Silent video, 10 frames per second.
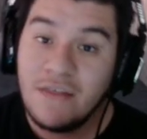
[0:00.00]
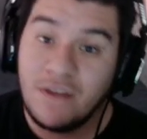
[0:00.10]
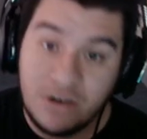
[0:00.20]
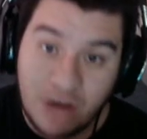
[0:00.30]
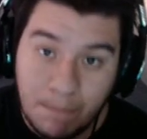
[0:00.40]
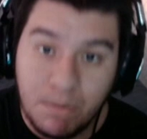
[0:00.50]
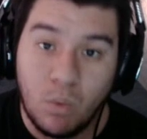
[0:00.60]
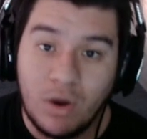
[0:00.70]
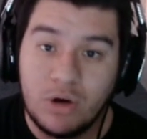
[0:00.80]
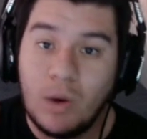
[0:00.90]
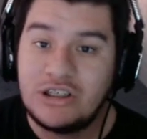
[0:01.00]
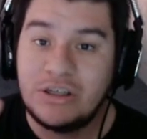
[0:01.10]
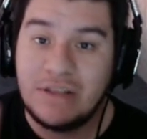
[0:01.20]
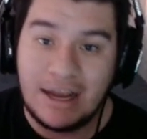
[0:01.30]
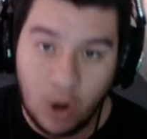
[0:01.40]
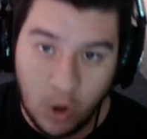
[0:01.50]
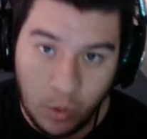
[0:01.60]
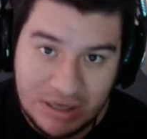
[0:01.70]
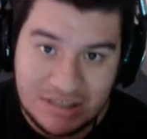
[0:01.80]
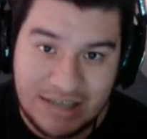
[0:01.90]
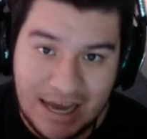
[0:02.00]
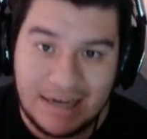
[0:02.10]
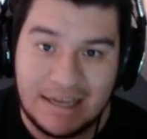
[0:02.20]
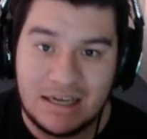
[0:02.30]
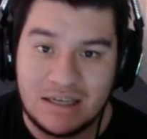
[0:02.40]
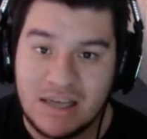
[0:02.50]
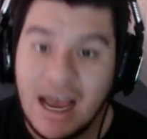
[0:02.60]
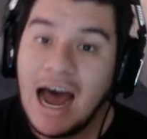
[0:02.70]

the number one question that I always get is,